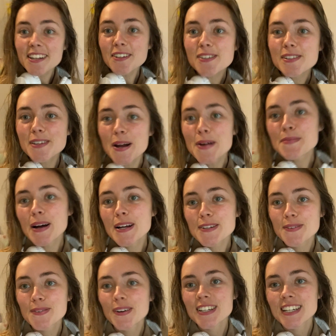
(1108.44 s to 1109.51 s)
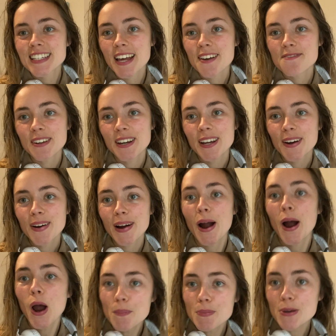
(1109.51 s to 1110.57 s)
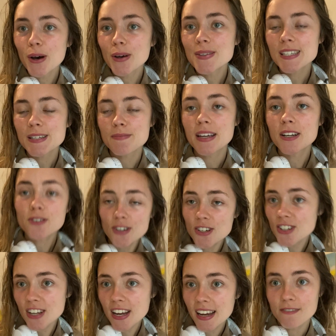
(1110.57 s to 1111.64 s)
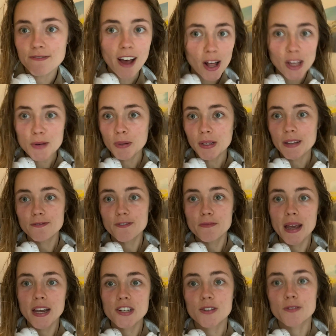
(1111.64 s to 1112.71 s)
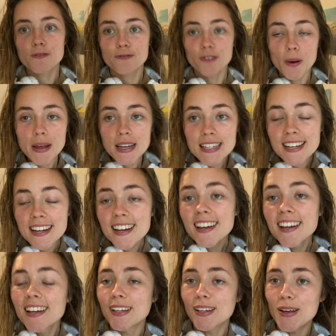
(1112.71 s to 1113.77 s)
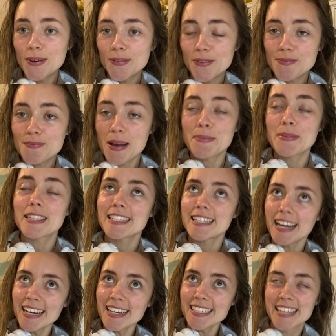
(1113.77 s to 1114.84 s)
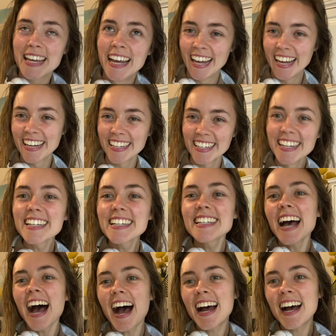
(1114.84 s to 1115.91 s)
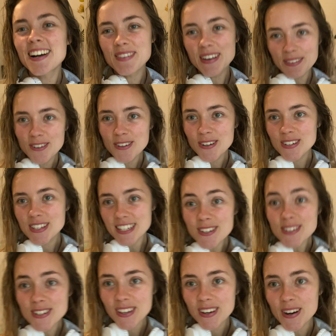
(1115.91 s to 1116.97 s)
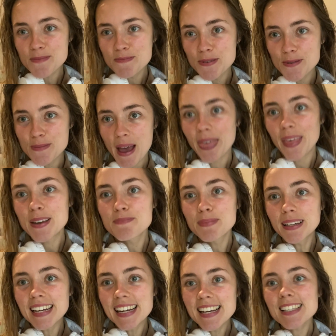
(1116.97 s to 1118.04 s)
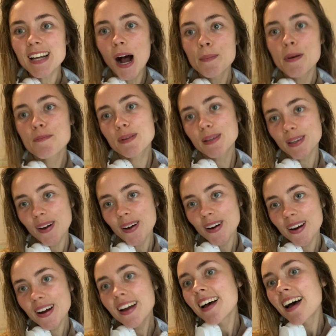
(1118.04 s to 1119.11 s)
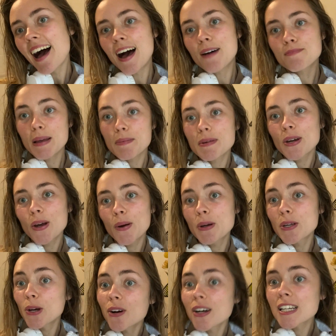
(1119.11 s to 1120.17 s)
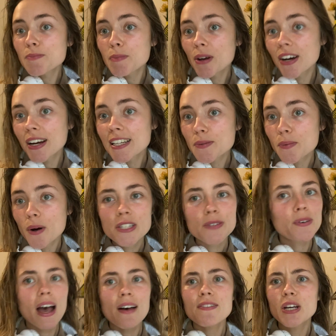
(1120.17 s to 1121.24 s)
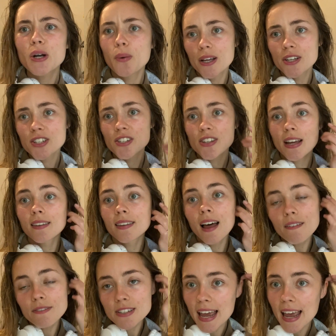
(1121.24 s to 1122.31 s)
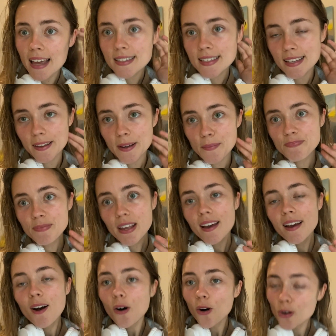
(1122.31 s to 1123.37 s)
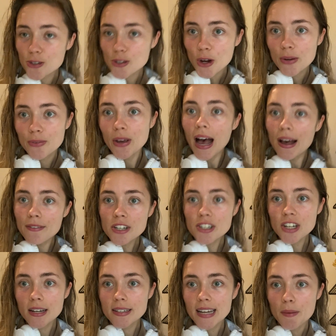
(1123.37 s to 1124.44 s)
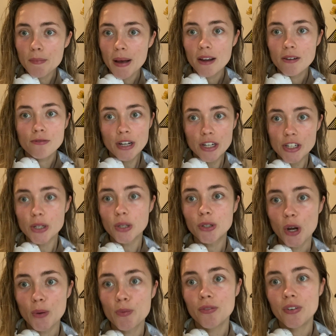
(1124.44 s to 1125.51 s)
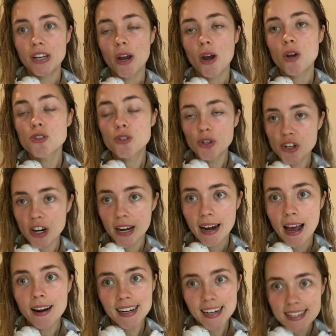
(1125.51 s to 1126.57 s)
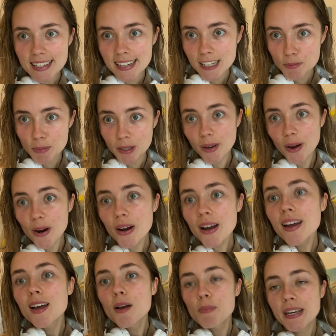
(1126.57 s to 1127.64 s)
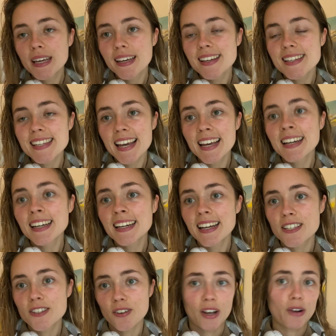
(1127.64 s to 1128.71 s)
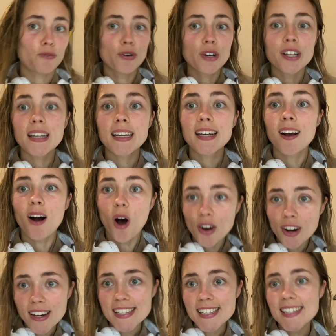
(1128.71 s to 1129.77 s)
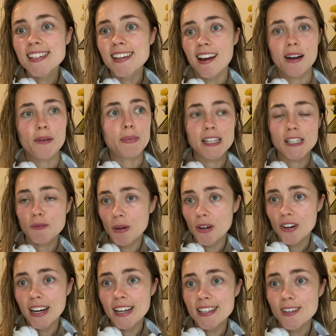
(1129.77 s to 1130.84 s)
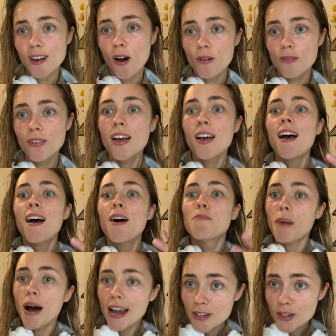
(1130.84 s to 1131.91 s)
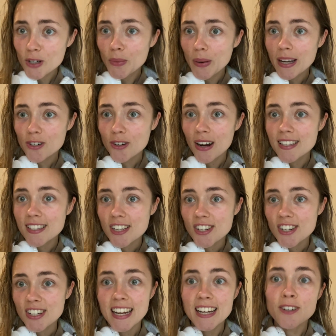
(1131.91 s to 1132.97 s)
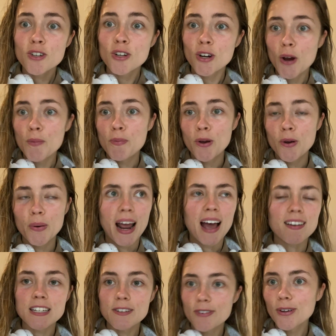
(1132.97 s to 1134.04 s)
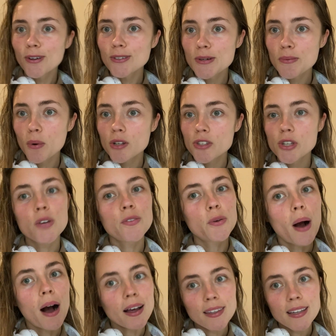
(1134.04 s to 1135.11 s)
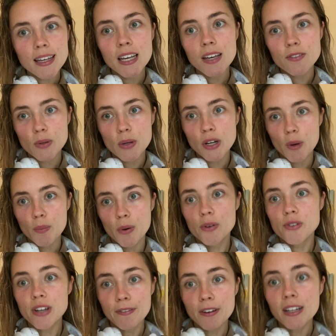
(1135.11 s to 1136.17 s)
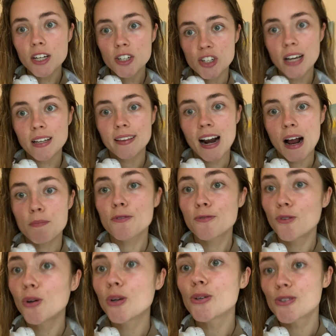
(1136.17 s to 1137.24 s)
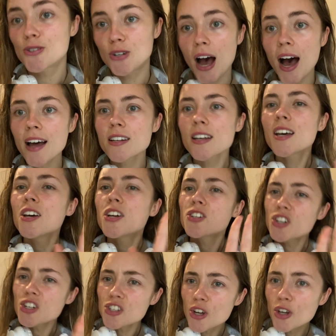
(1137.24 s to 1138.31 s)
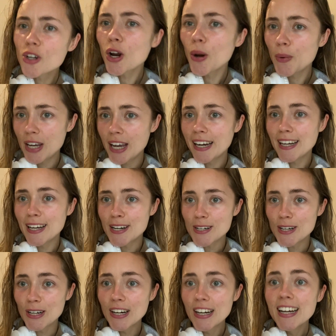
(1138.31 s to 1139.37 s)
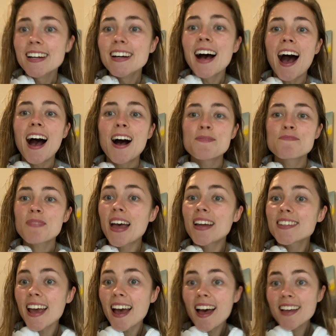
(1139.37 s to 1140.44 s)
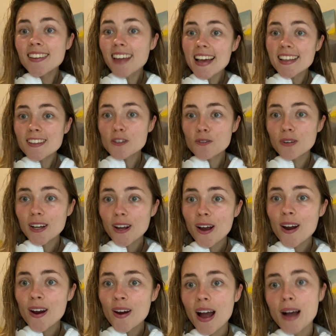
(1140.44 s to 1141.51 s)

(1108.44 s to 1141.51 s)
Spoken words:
you so much for watching that video. I hope you got some interesting and valuable information from it. Learn from my mistakes. If you do the no poo method, please comment below. Let me know what your experience was. If you have any questions, I'd love to answer them. Also, if you haven't checked out my original no poo video, do check it out. It is linked below, because in it is like a really honest experience of my 2-week transition into no poo and how difficult it was. So if you are thinking of doing no poo, definitely check that out before you start, just so you know what you're getting into. And yeah, like this video,